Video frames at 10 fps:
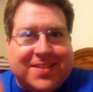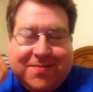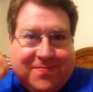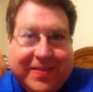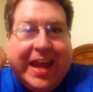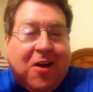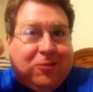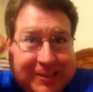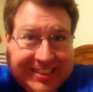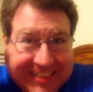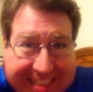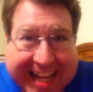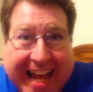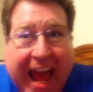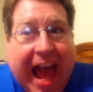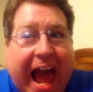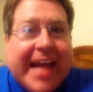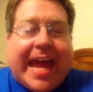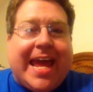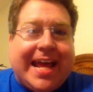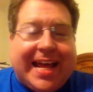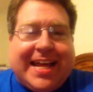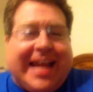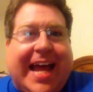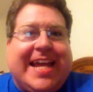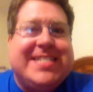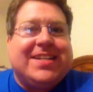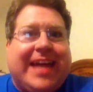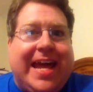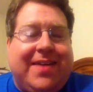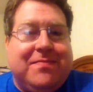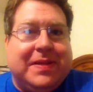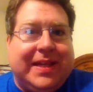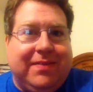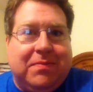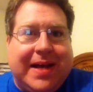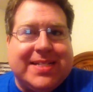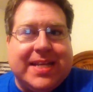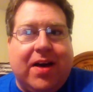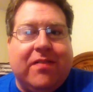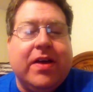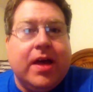I still can't even believe it myself.